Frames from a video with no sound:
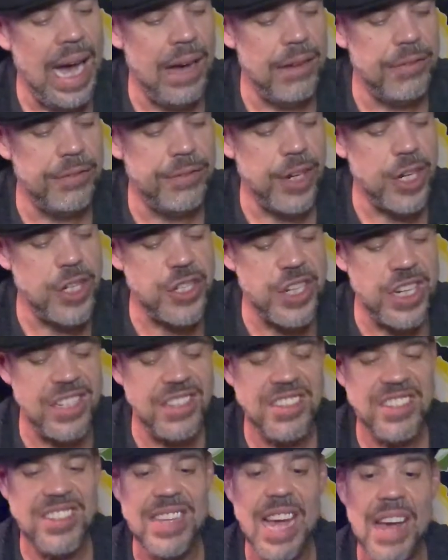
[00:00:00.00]
Version
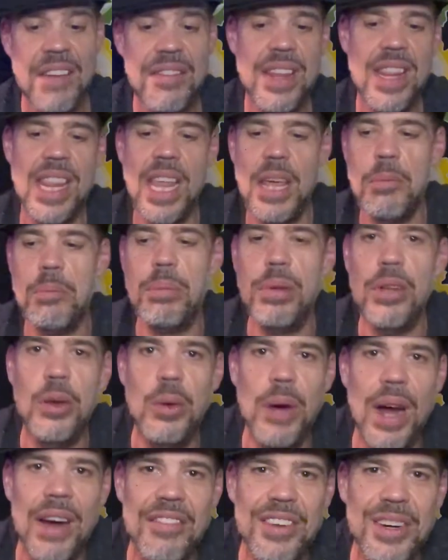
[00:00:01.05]
7, they
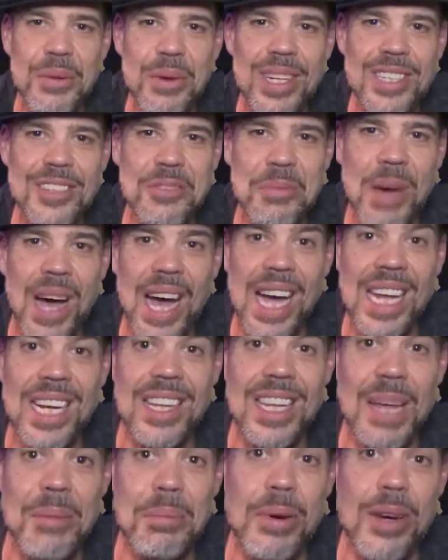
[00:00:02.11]
blew everyone's mind and
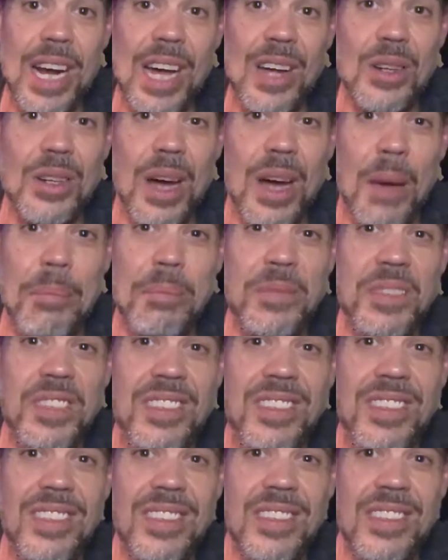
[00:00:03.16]
they put out a
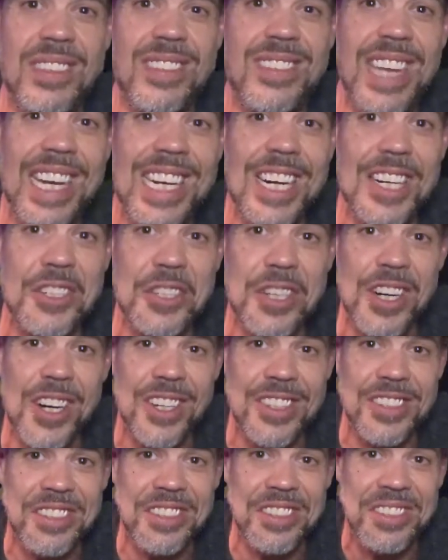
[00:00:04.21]
signature
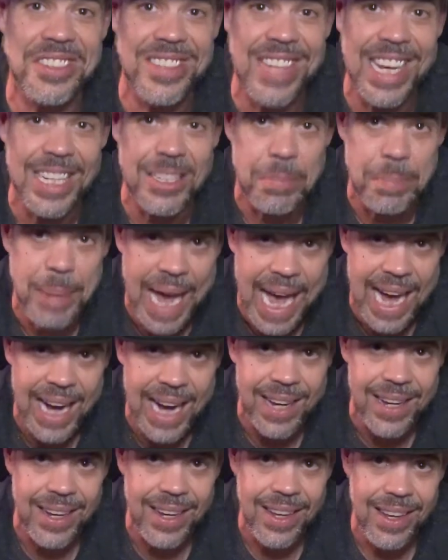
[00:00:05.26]

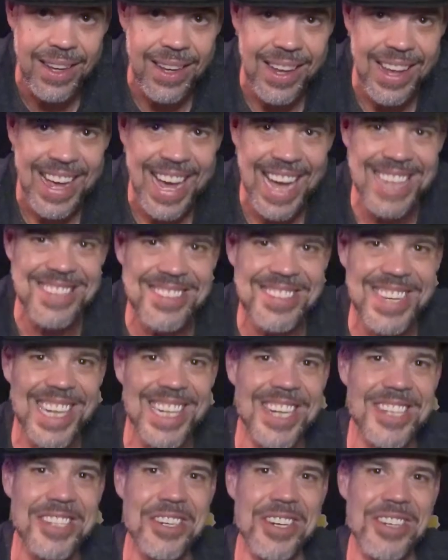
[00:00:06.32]
6-pack. A
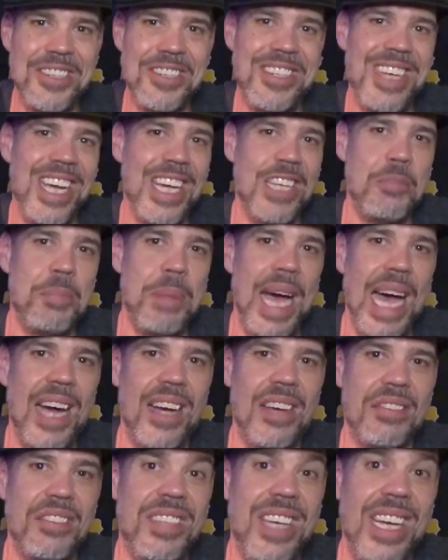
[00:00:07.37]
signature 6-pack
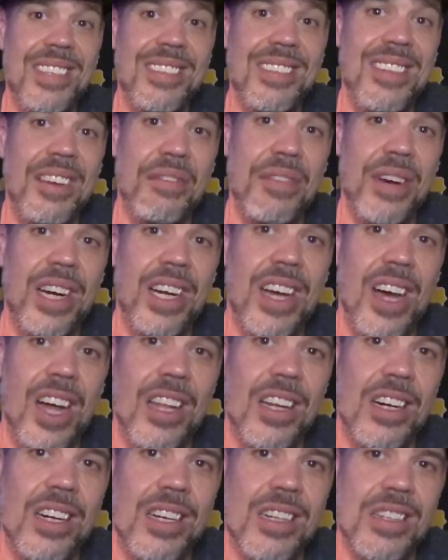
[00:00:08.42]
of 6 different
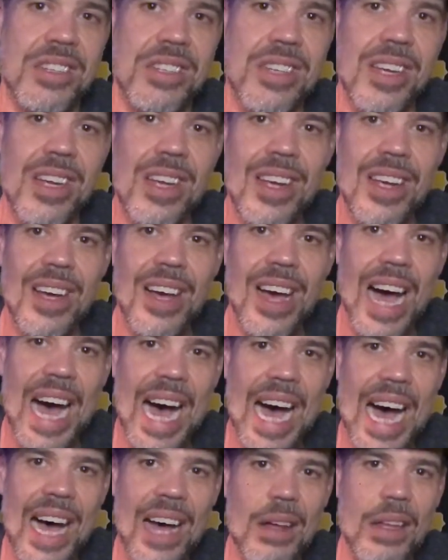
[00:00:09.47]
colors
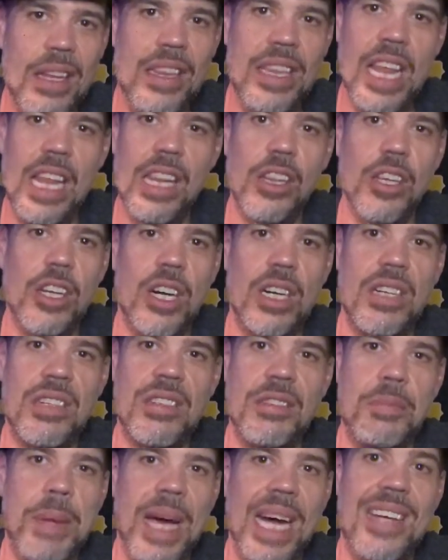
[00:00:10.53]
that looked
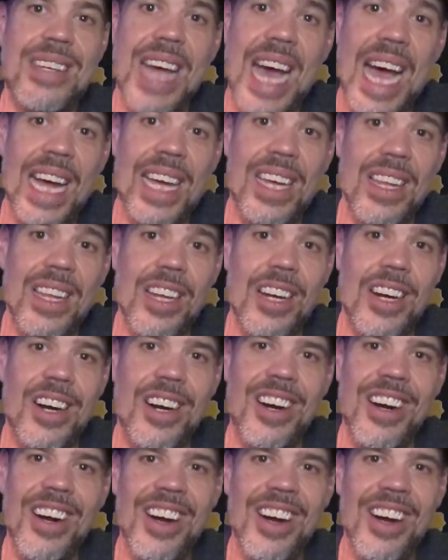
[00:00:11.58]
spectacular.